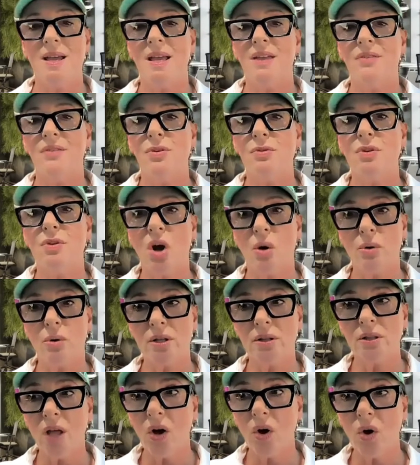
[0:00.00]
If you go it
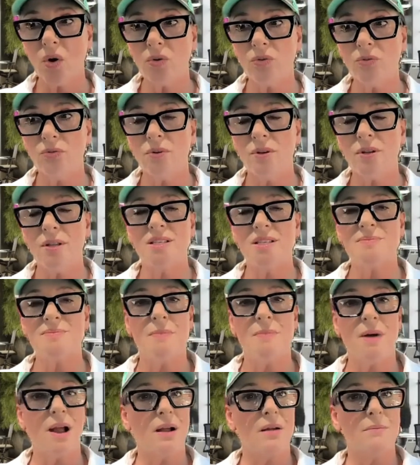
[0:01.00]
alone, it's
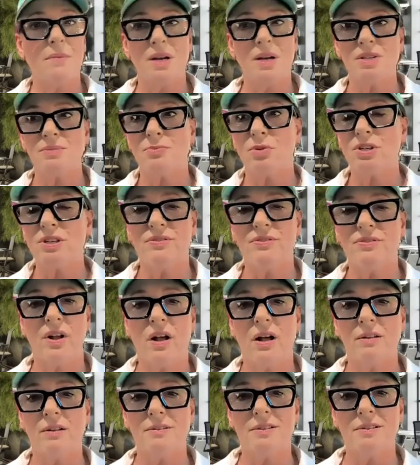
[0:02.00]
much more
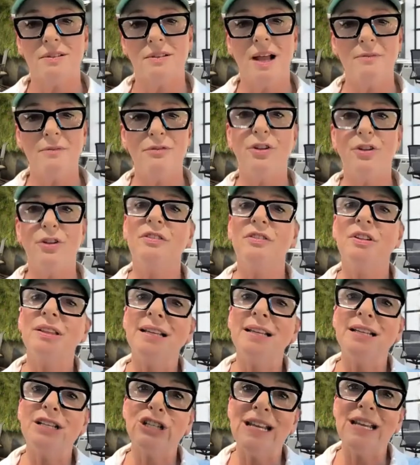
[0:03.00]
difficult. I'm full of
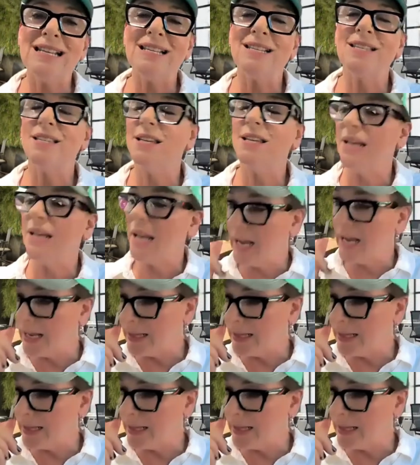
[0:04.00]
cliches today.